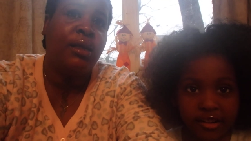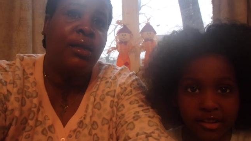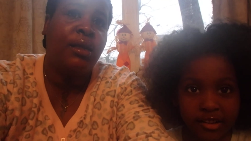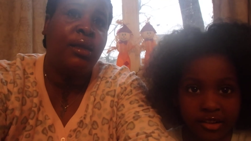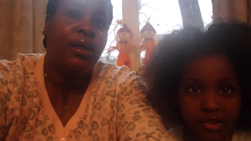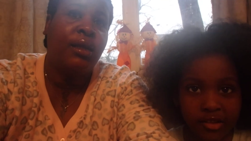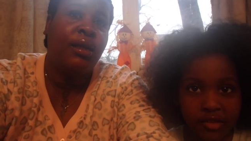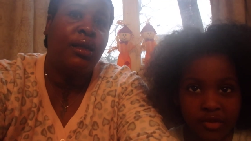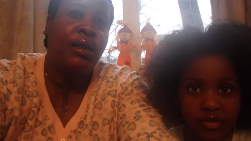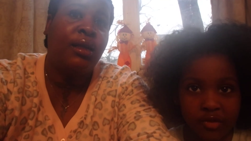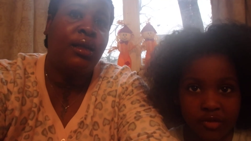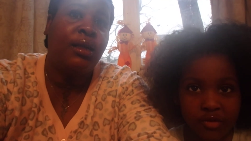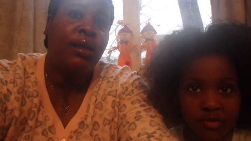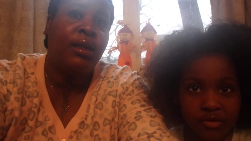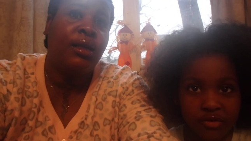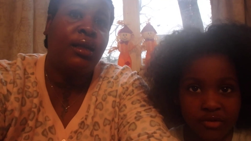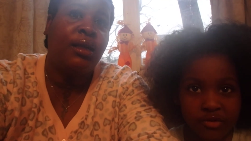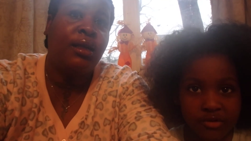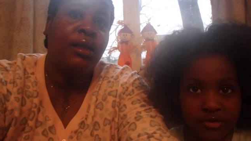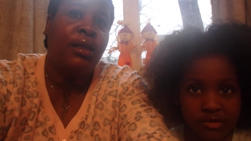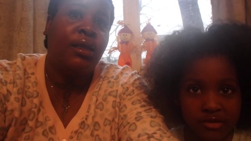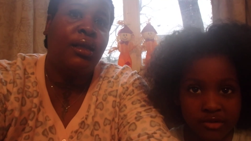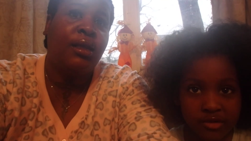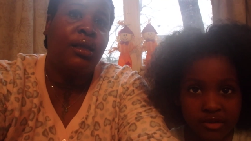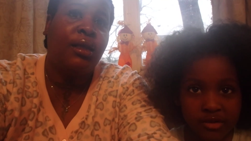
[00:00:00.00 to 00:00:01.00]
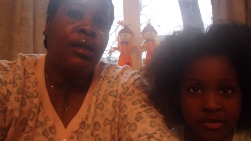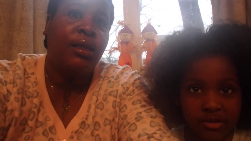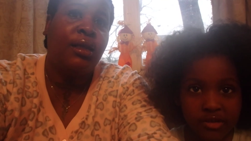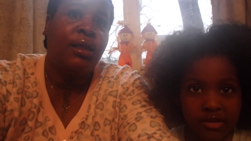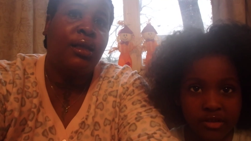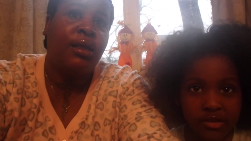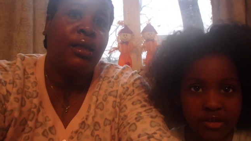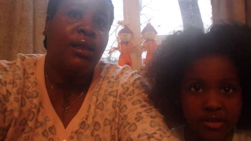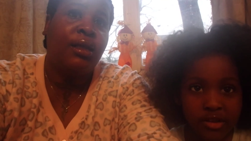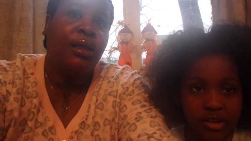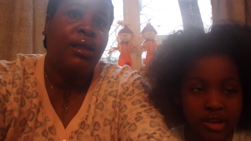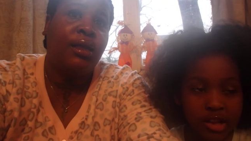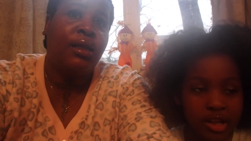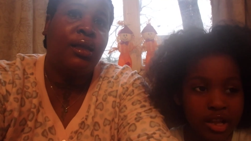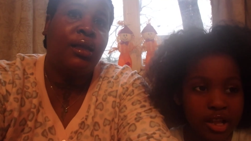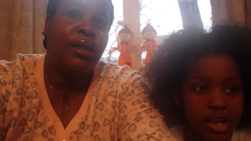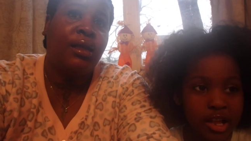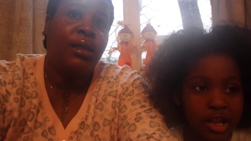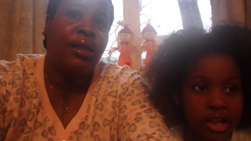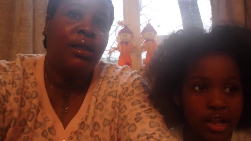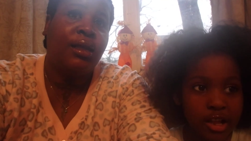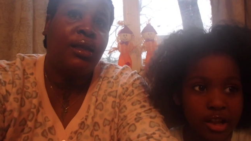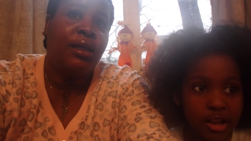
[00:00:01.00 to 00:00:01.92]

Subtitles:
(no one is talking)